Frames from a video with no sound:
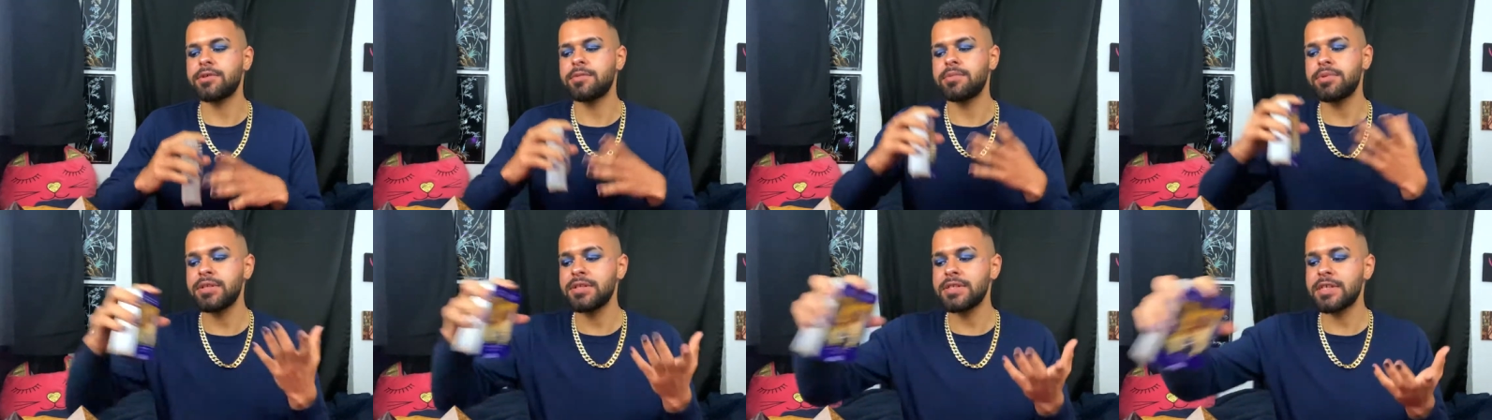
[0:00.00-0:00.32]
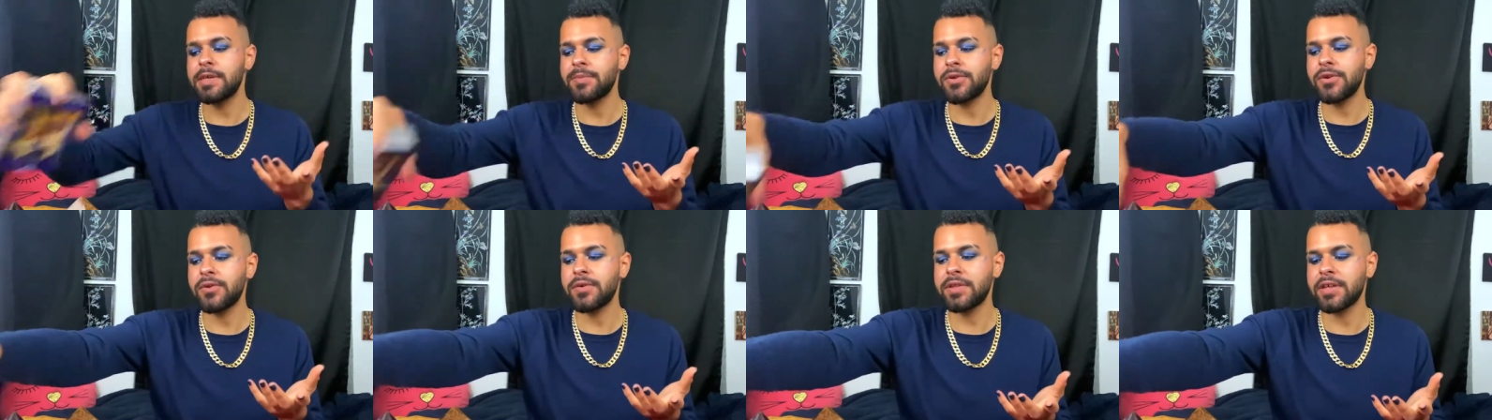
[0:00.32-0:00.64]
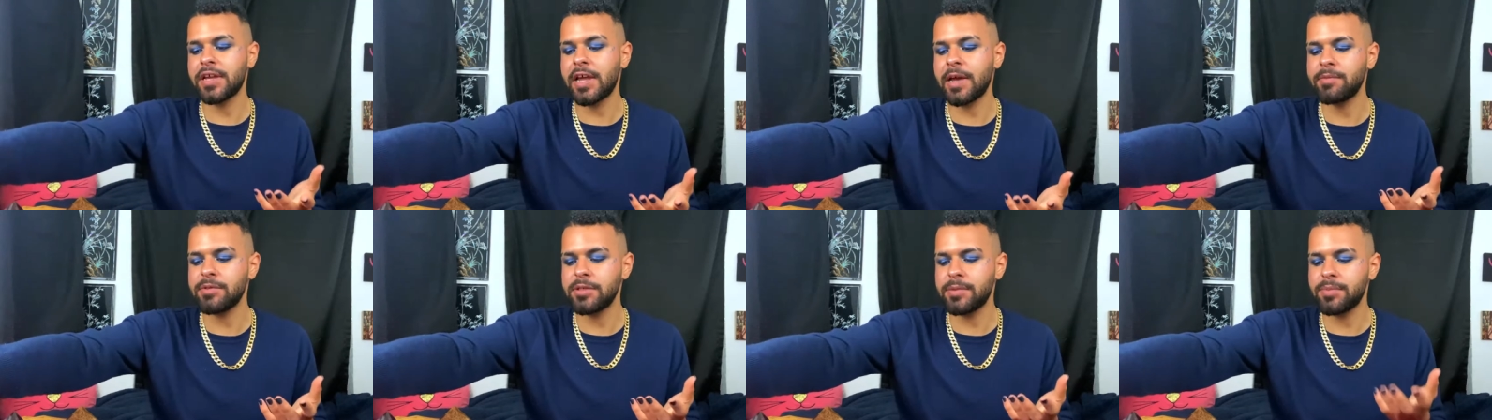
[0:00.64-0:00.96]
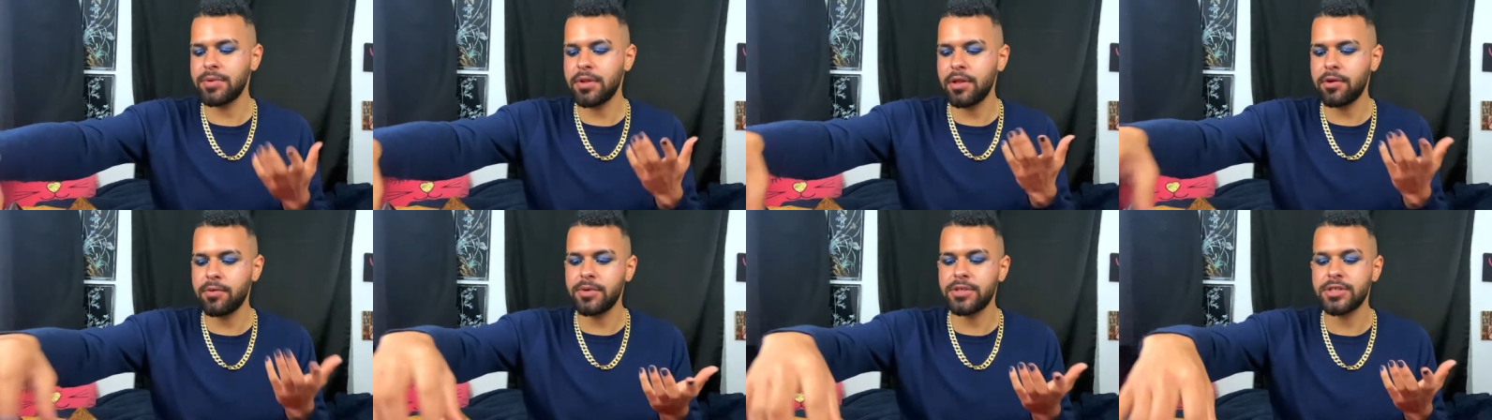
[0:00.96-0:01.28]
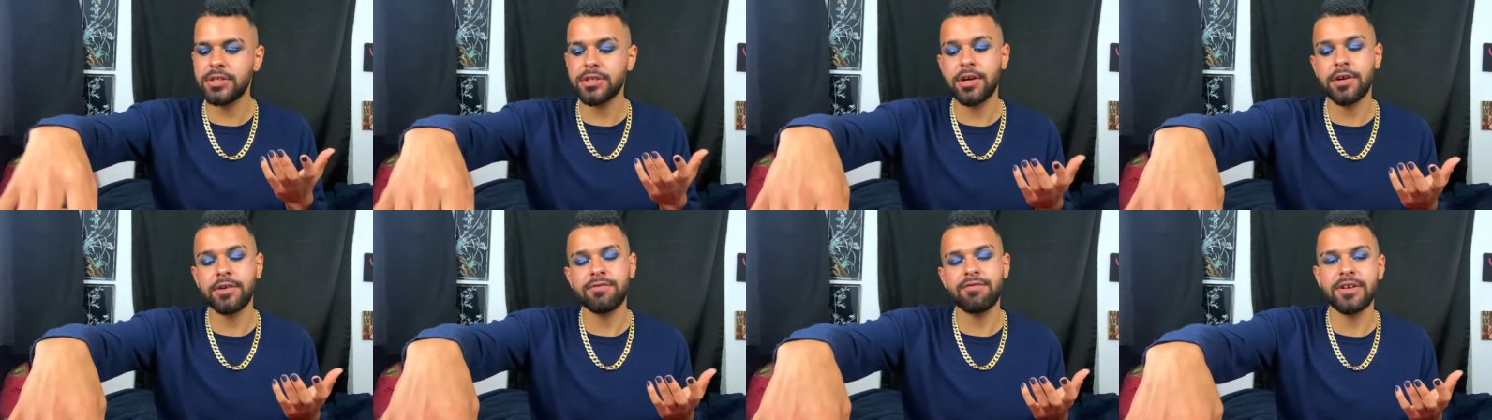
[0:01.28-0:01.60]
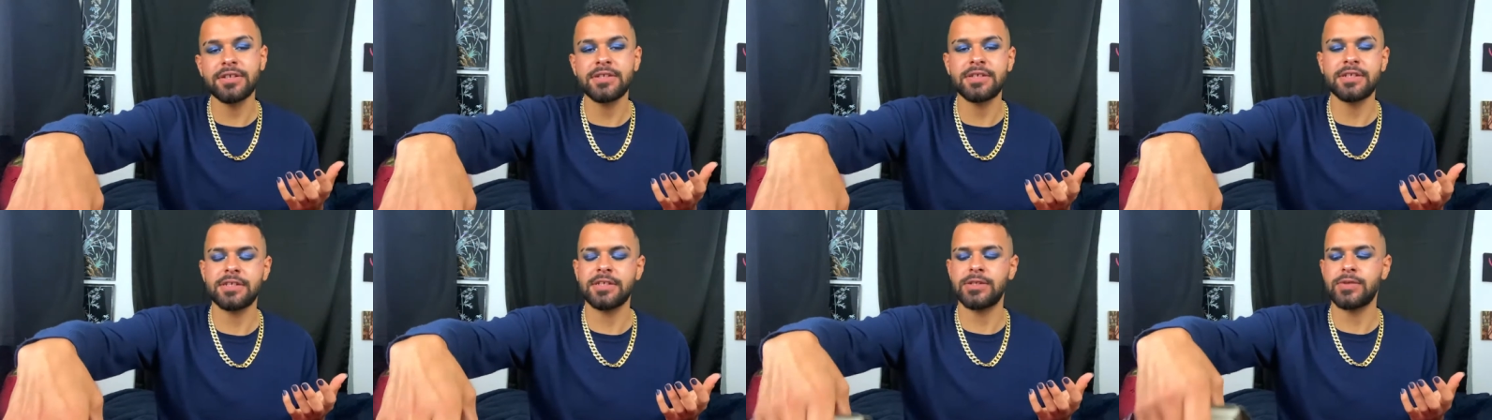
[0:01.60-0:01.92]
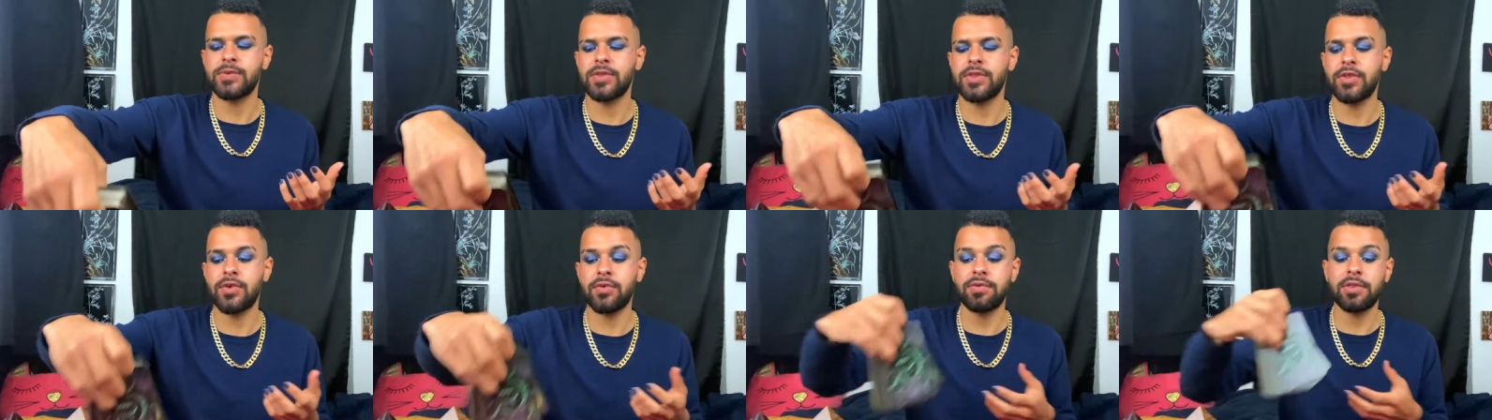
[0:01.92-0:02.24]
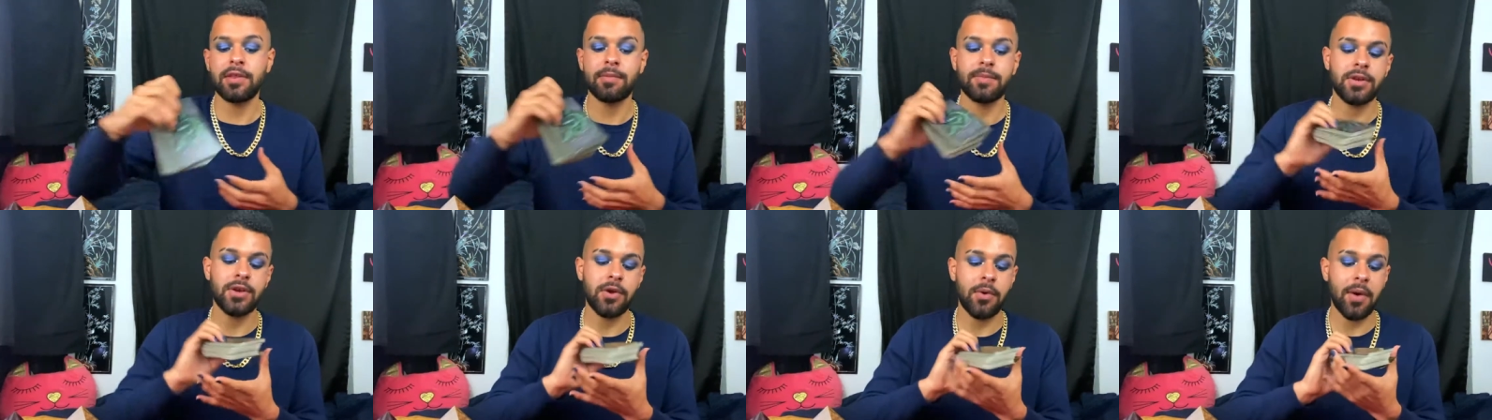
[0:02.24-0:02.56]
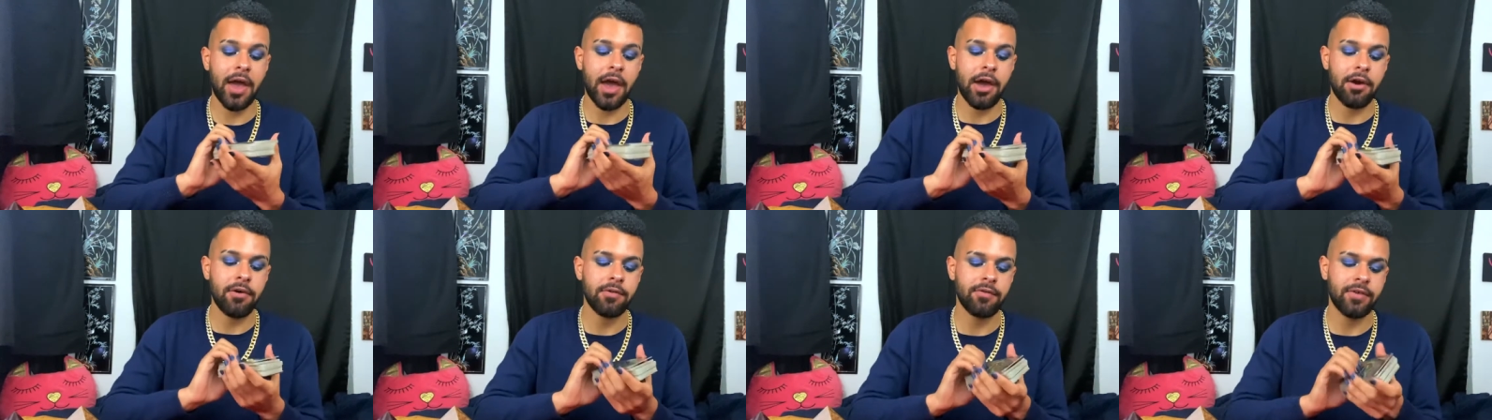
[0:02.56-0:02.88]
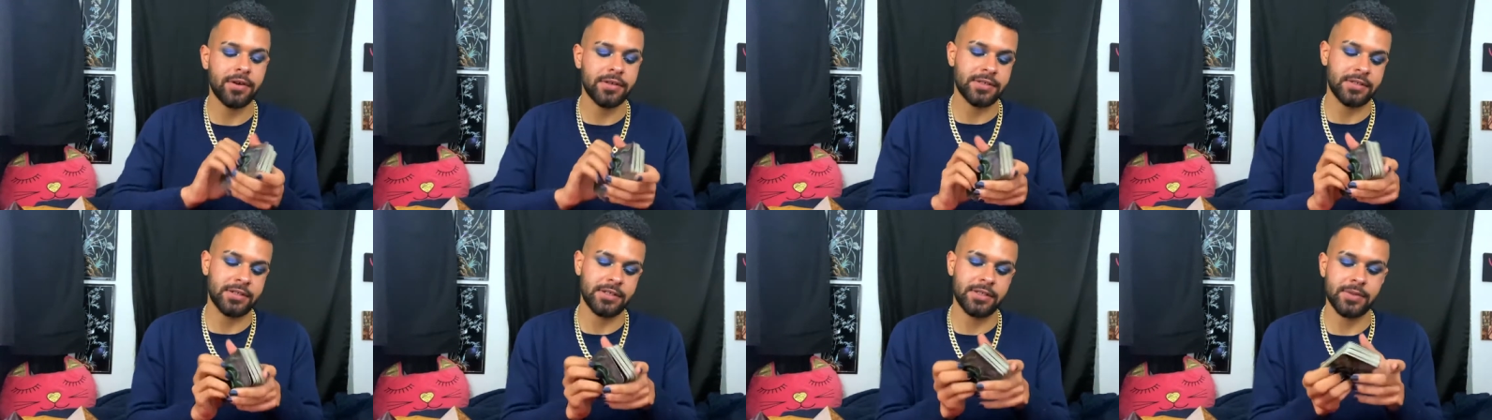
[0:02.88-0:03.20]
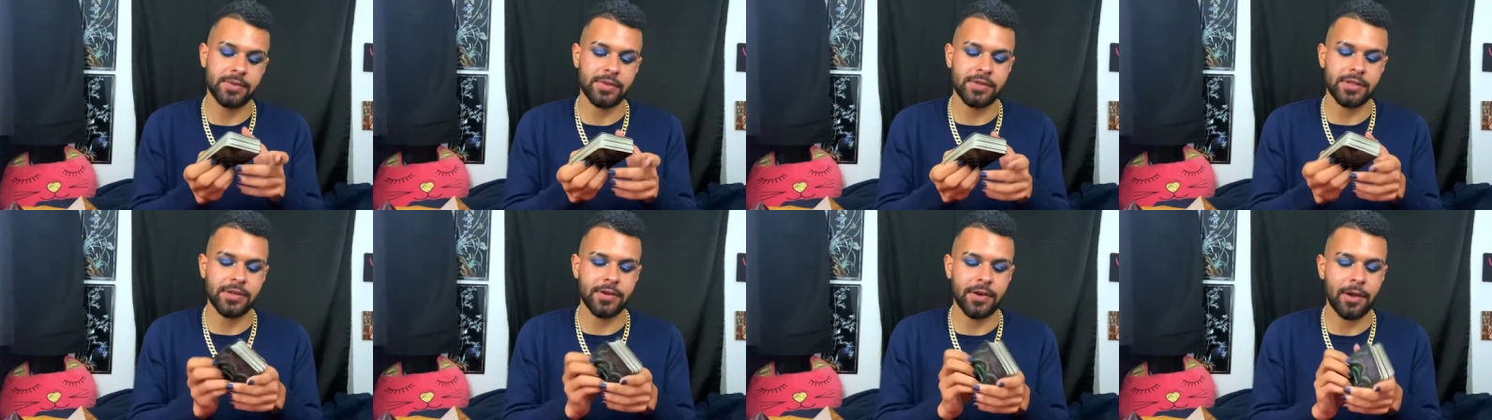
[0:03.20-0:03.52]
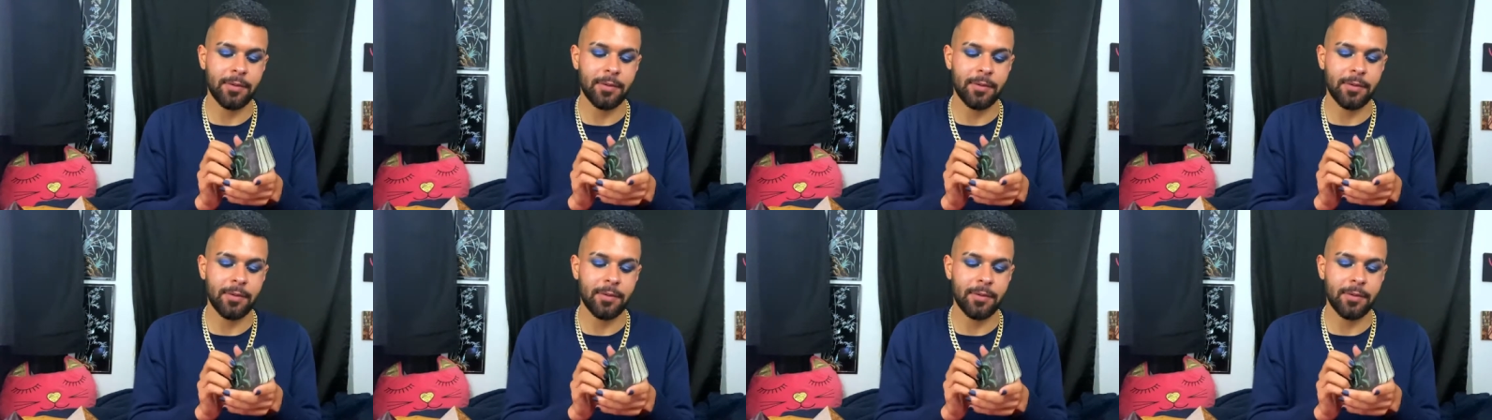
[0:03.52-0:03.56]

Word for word: please let me know in the comments below which card resonates with you and let me know how it resonates with you.